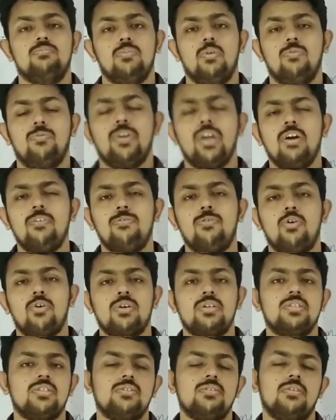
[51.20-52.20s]
we are
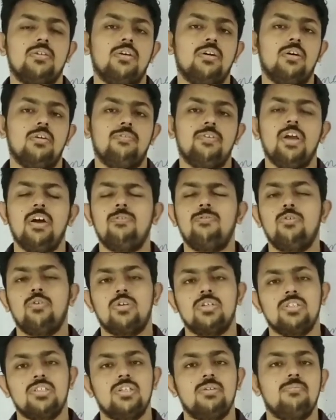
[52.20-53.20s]

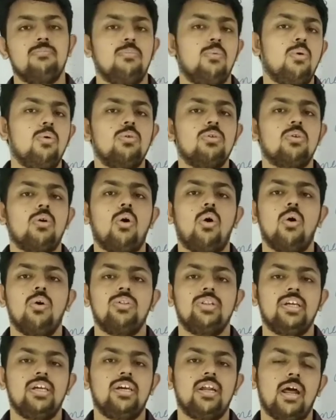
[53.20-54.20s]
focusing more
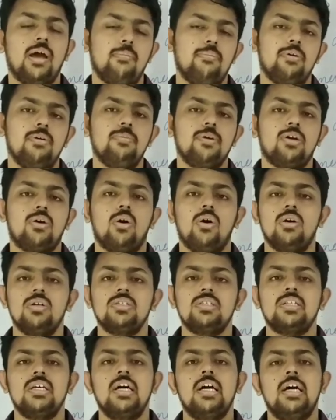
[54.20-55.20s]
on the grammar
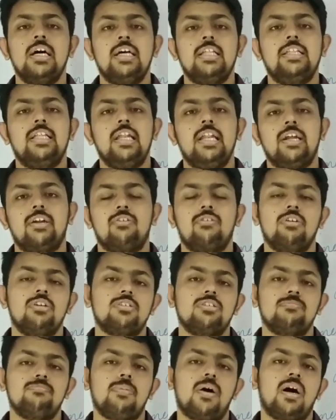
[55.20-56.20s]
because the
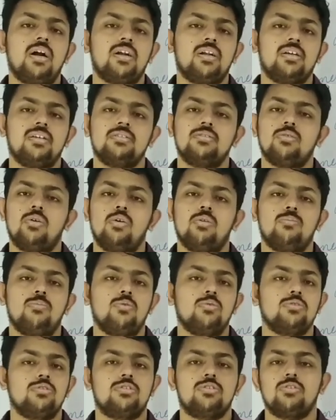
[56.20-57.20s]
literature part is
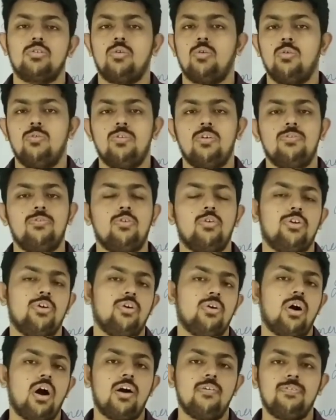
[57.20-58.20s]
almost over for
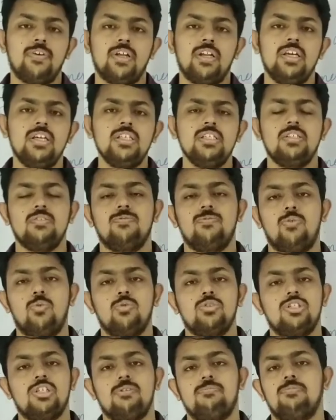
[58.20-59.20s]
your half yearlies.
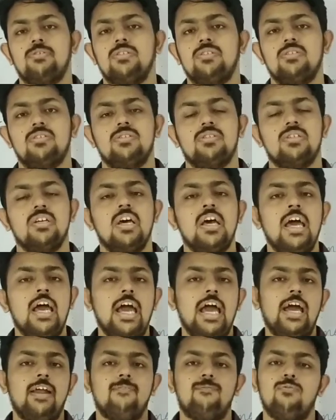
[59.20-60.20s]
4 chapters
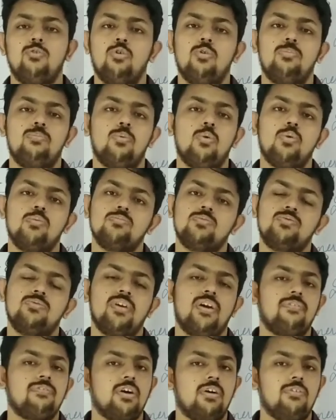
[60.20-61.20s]
and 4 poems we
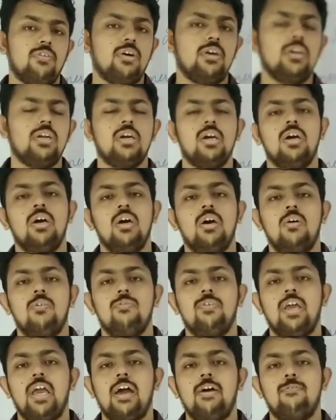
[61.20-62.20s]
have covered.
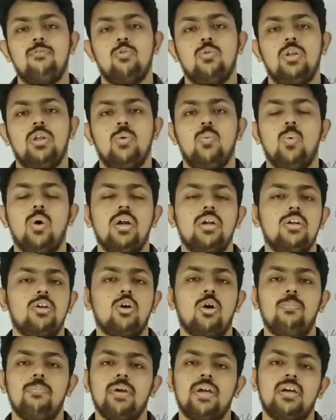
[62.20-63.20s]
We have only one
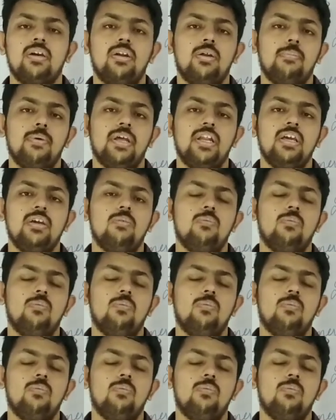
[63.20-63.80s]
topic remaining,